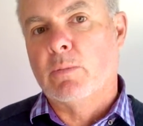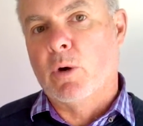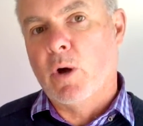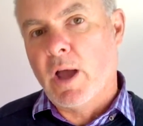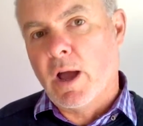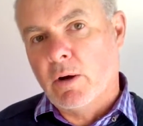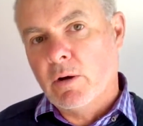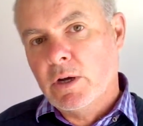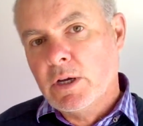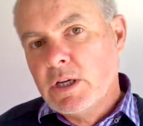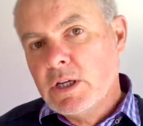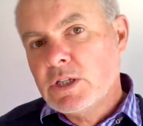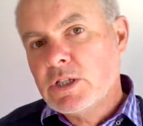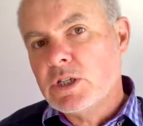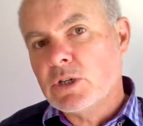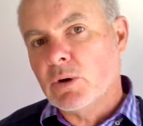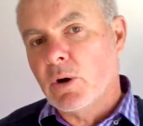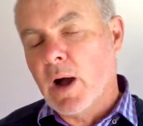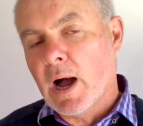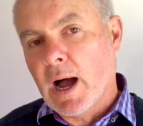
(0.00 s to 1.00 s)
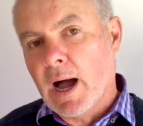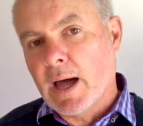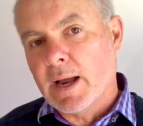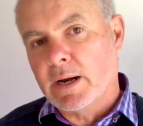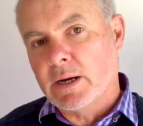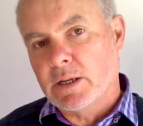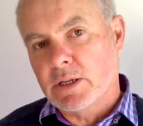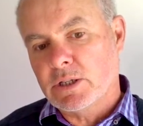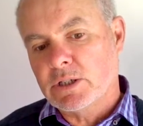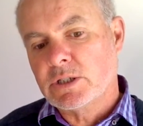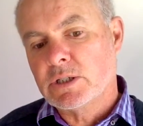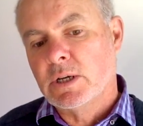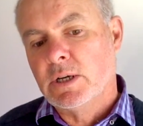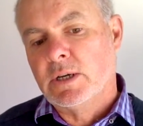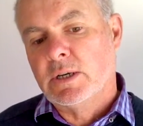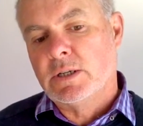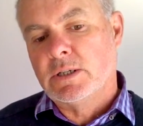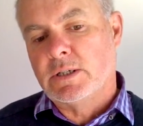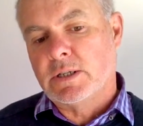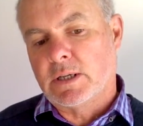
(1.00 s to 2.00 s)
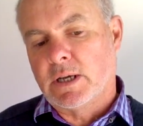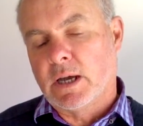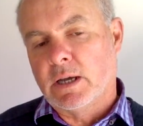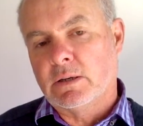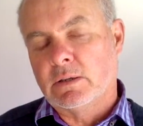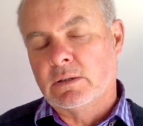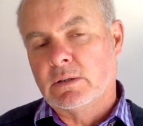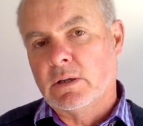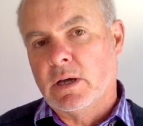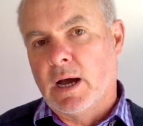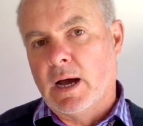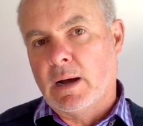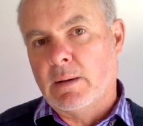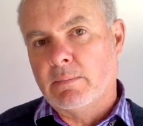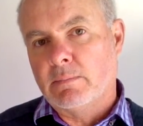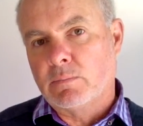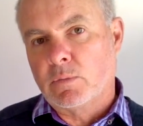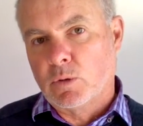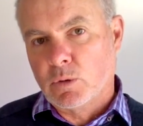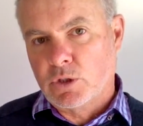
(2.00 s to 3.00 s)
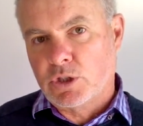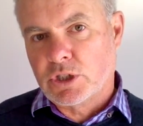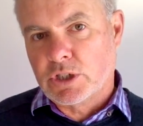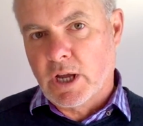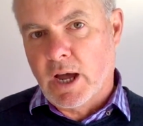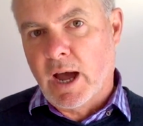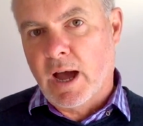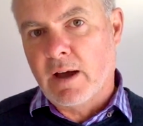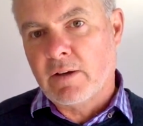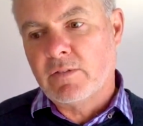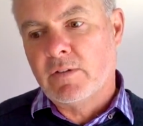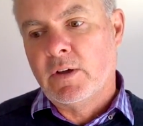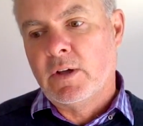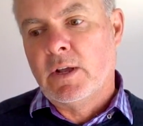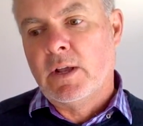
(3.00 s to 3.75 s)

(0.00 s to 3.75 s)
or how easy or hard it is to get good staff.